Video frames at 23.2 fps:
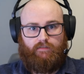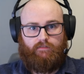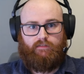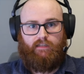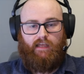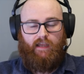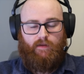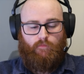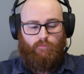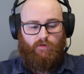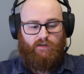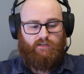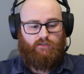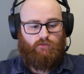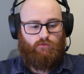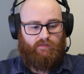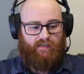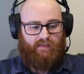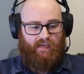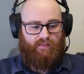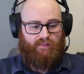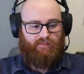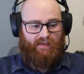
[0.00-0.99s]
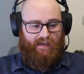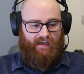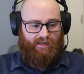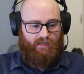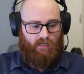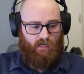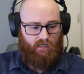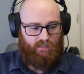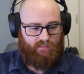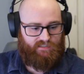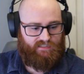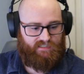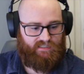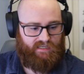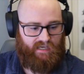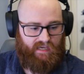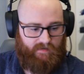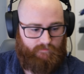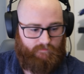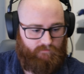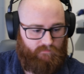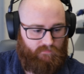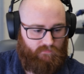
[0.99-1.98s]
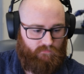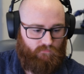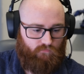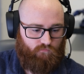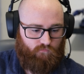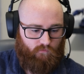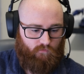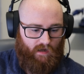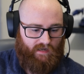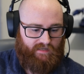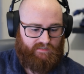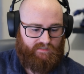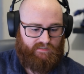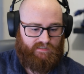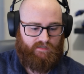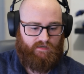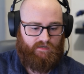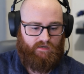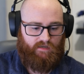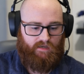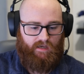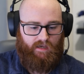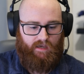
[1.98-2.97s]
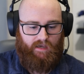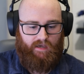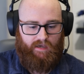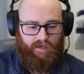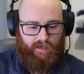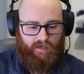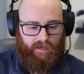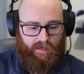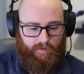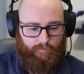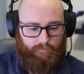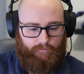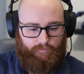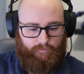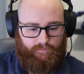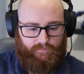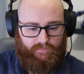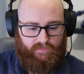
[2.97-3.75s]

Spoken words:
Like when you get that color scheme right, um,